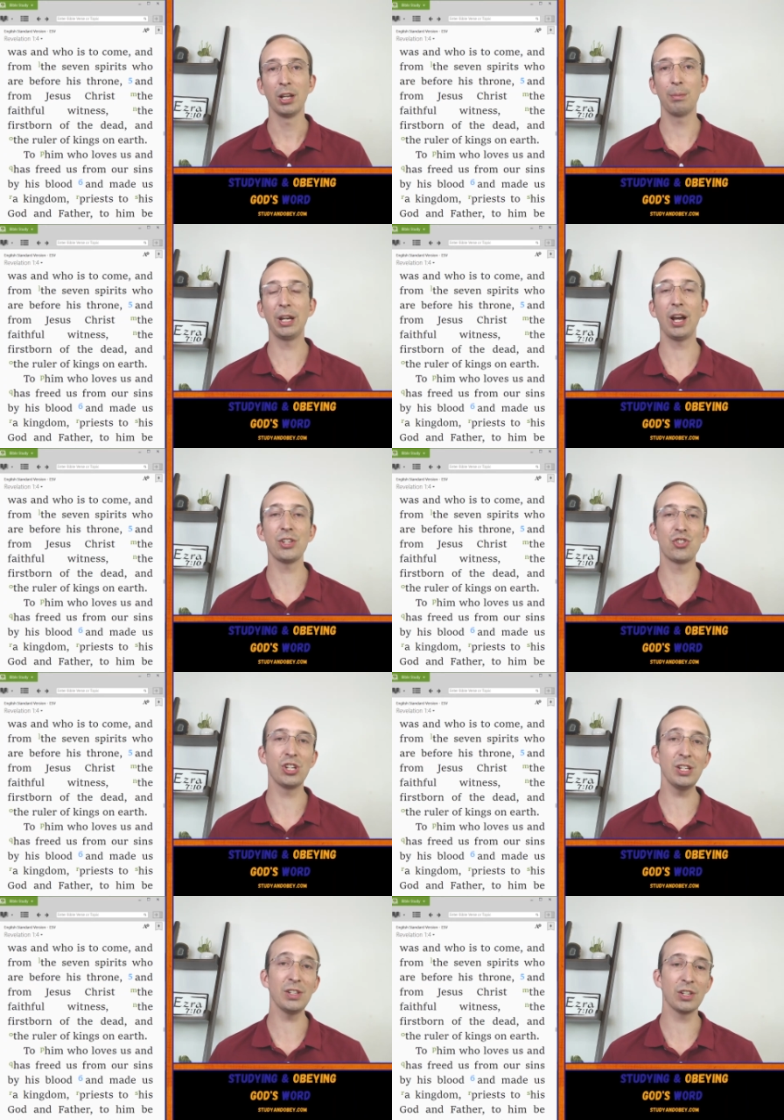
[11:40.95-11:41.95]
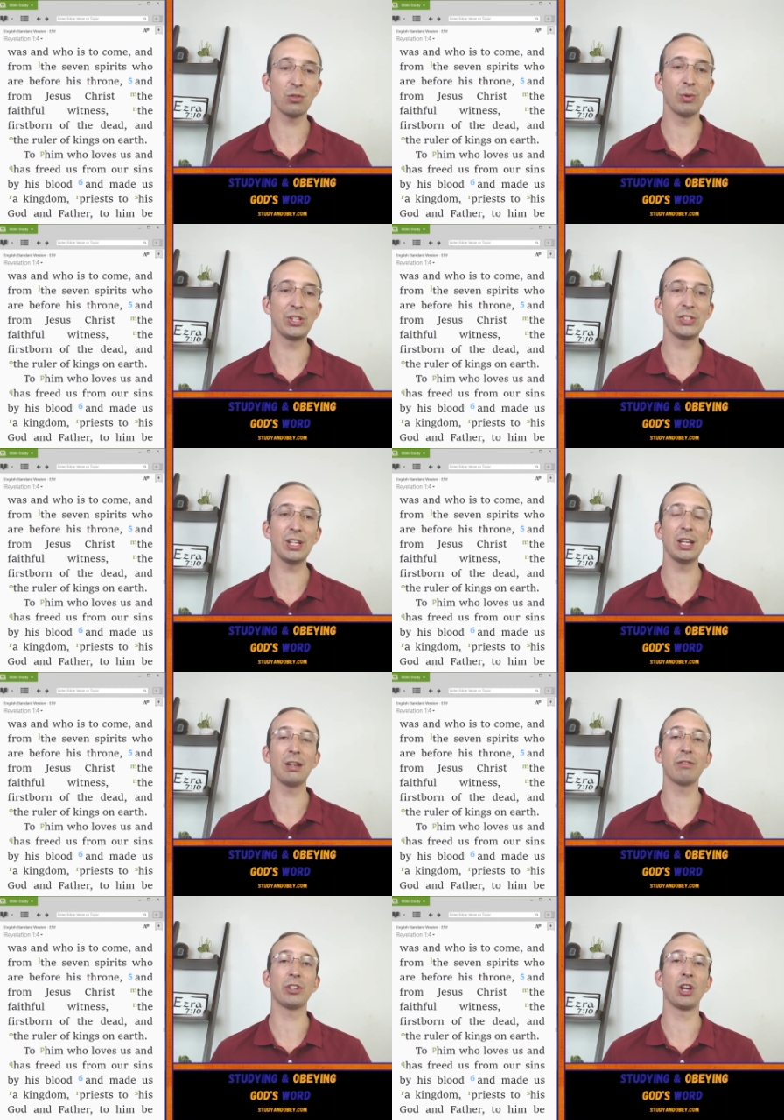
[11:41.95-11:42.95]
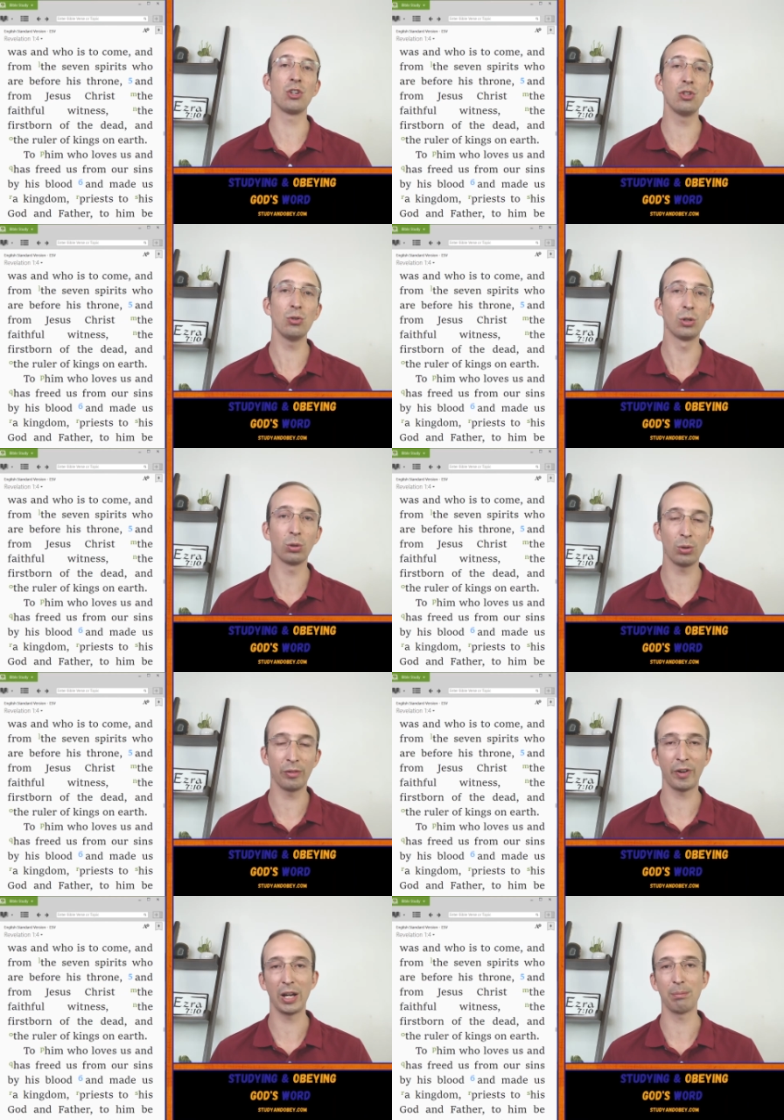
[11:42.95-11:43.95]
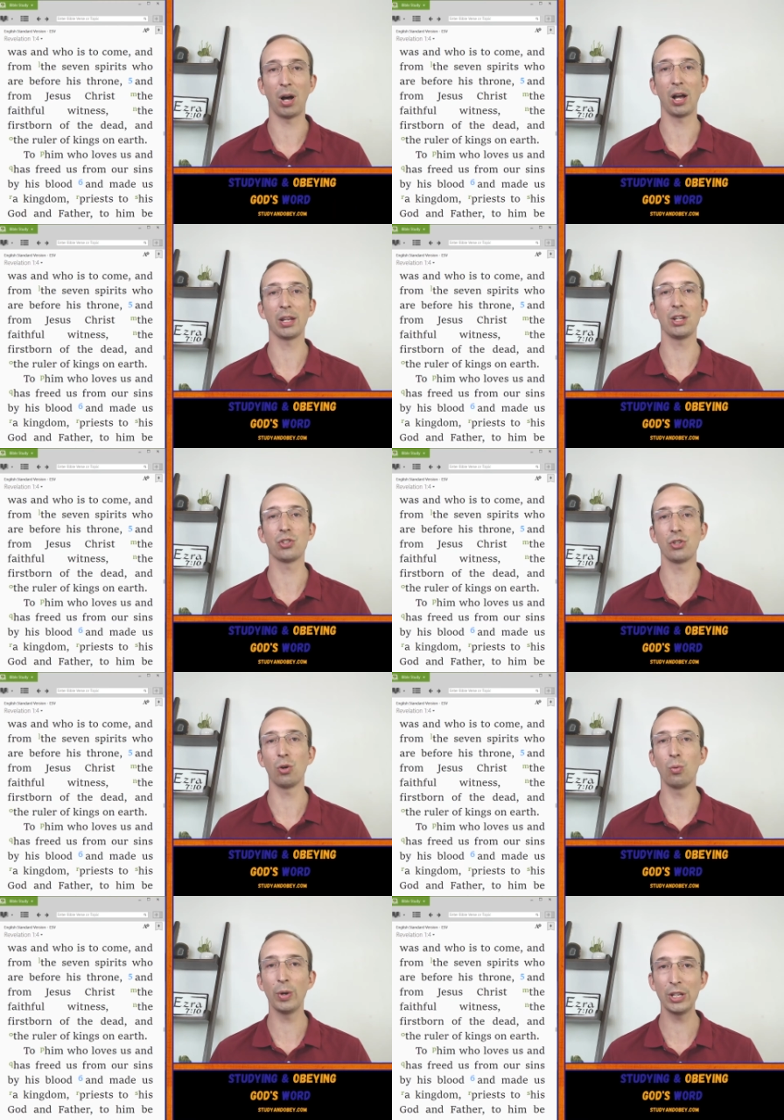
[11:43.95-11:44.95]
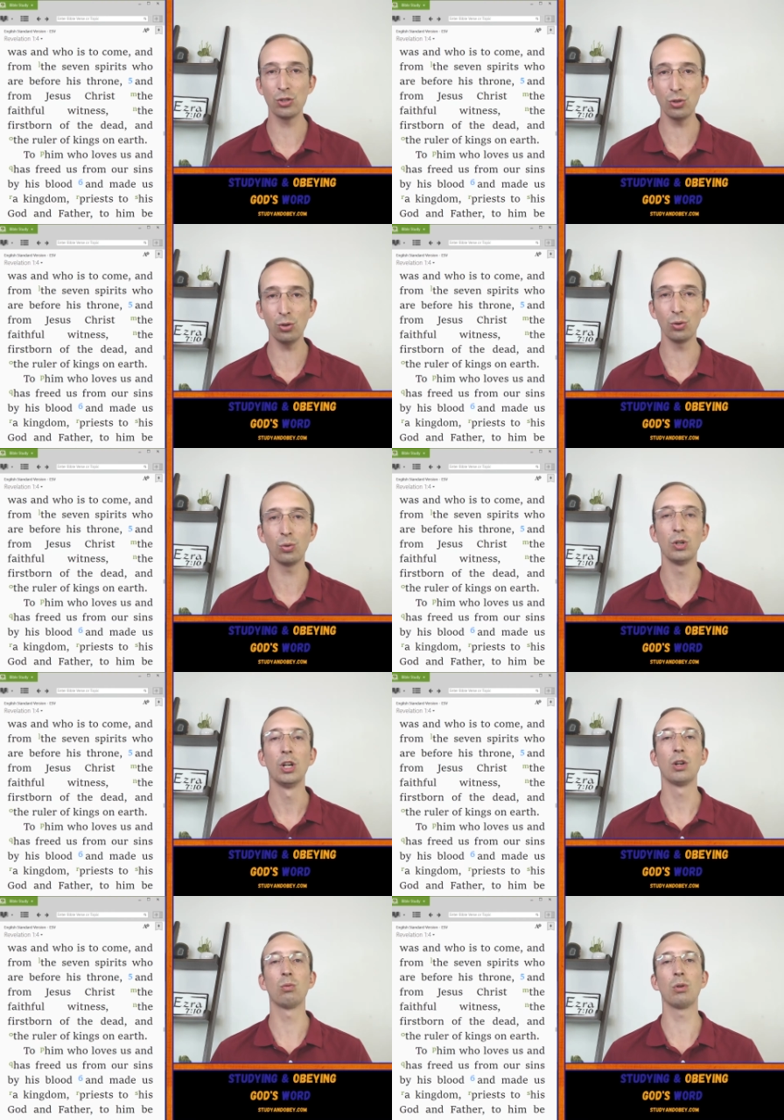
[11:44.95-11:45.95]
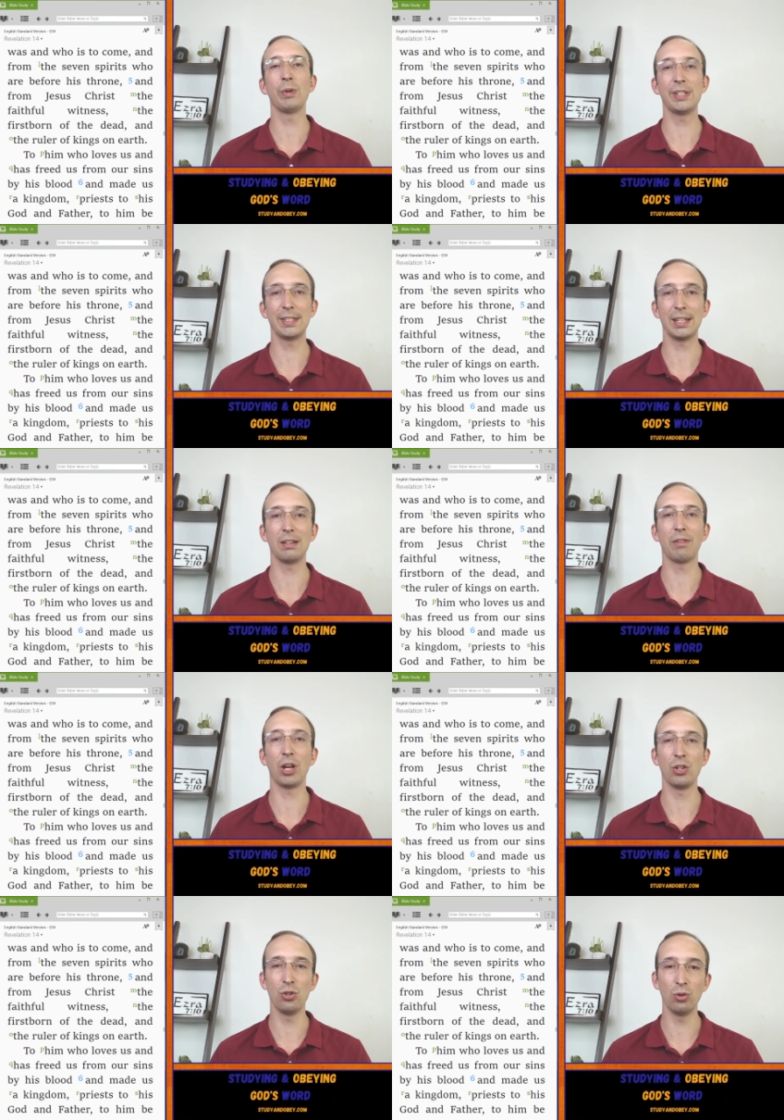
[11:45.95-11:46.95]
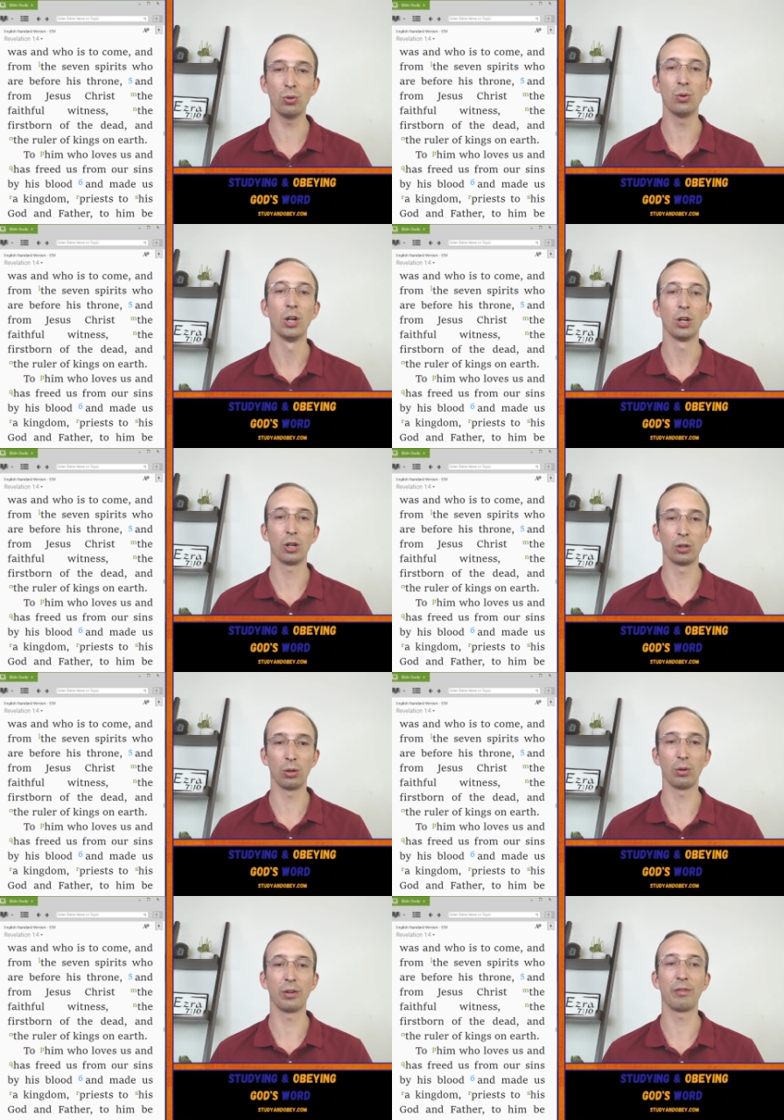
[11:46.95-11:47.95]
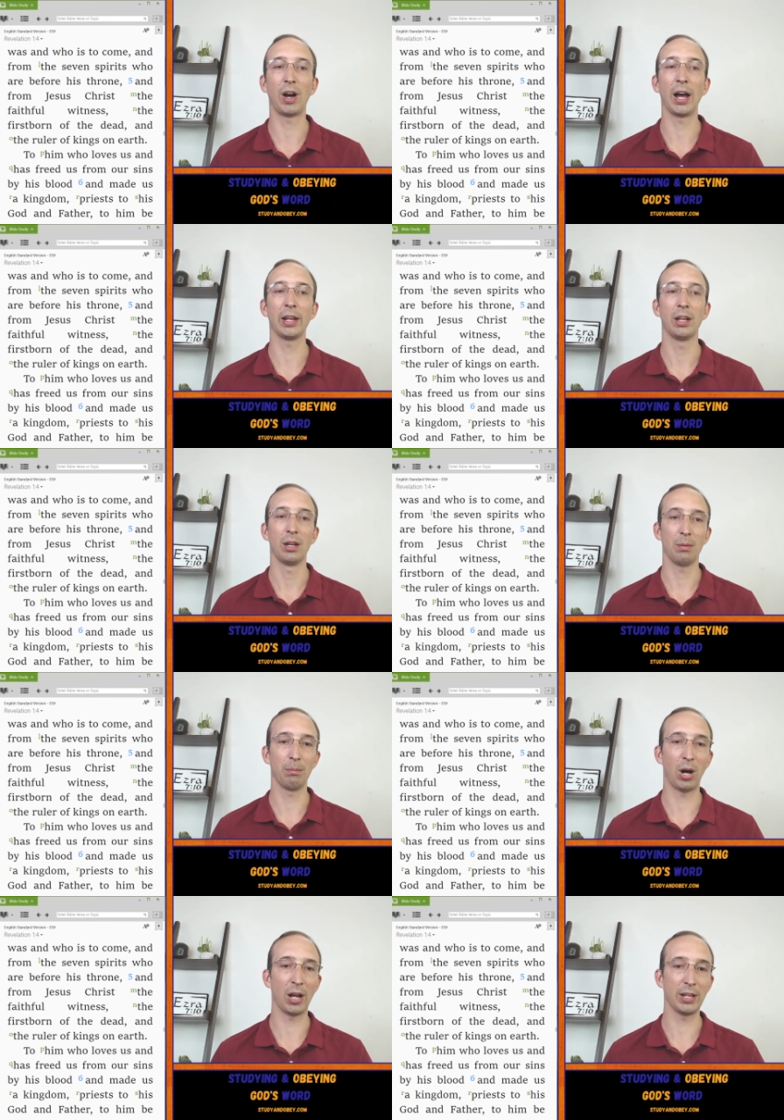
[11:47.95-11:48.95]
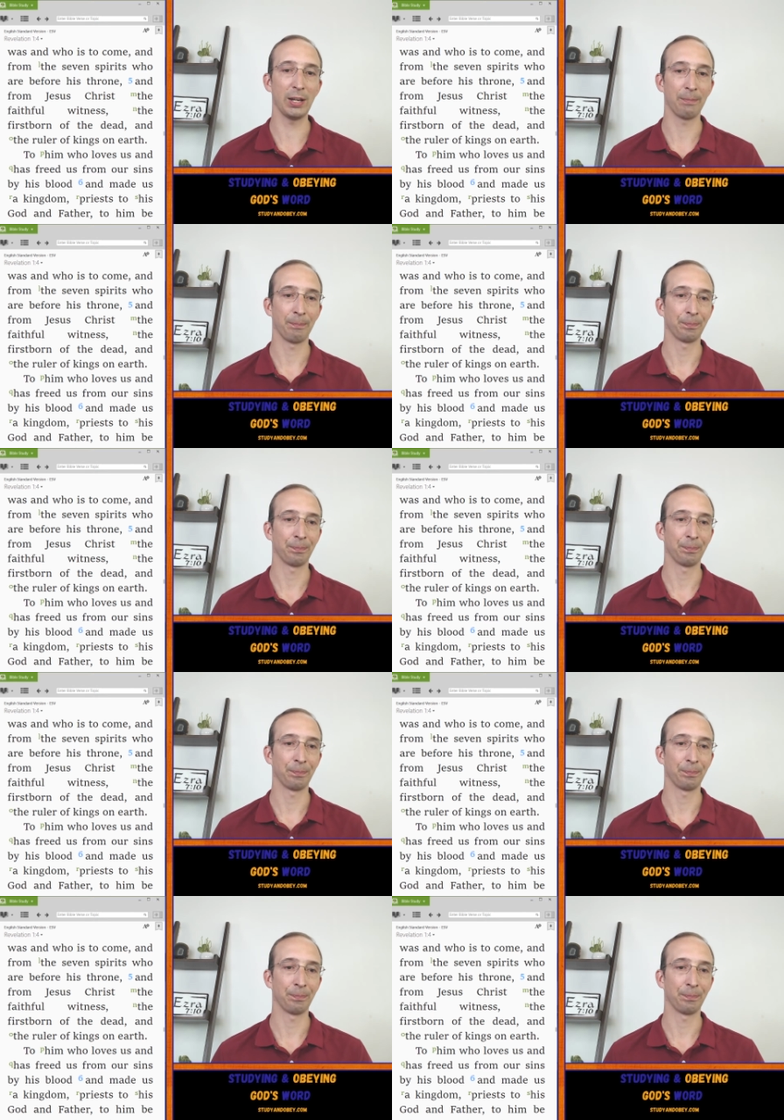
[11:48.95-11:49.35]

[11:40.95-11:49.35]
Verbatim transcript: Because Jesus received a new glorified body, so we too will receive a new glorified body.